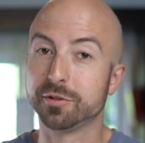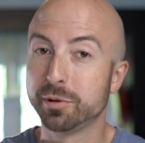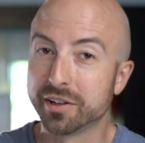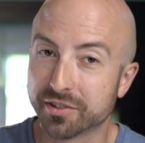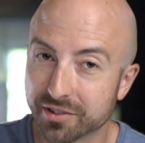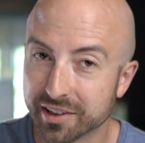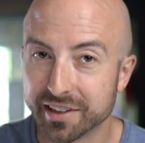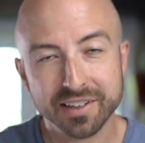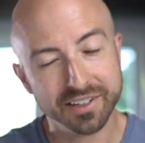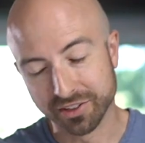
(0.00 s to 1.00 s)
it's Wes,
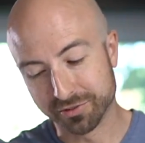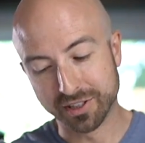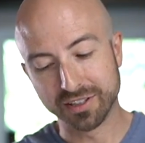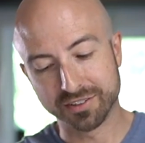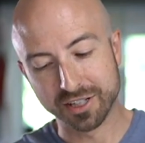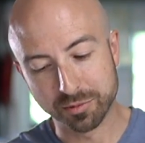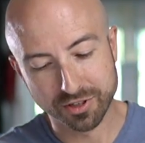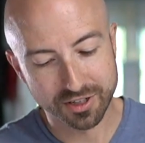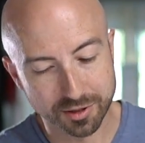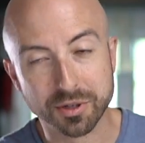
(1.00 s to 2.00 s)
and it's finally time to
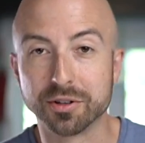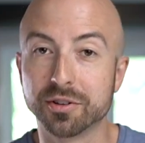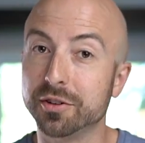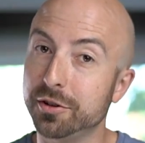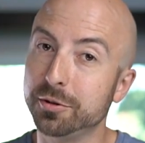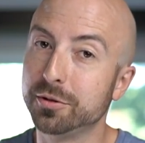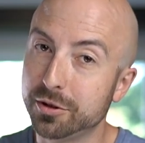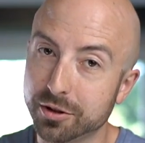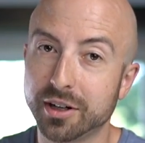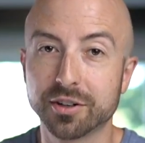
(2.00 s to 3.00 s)
talk about the new
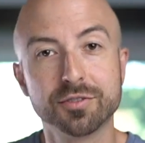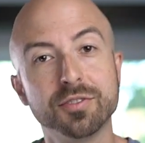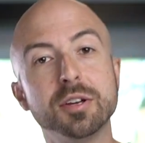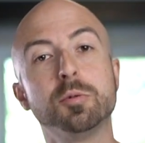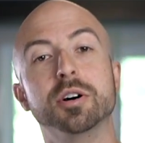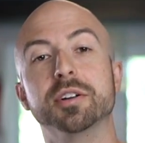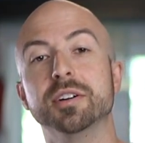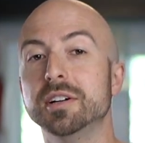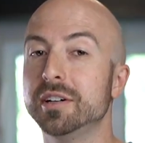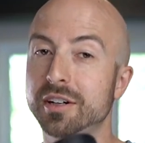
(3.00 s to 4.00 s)
Godox V one
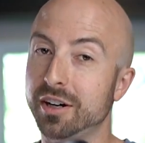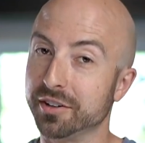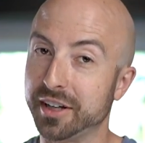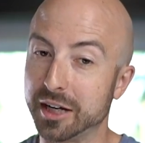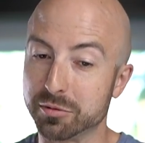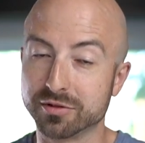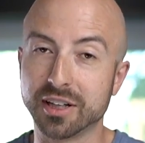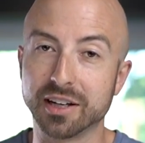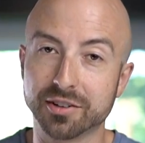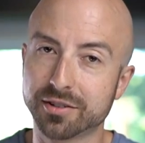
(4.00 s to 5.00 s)
on-camera
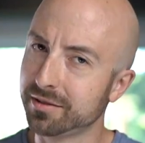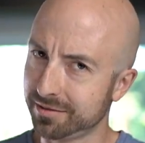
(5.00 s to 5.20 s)
flash.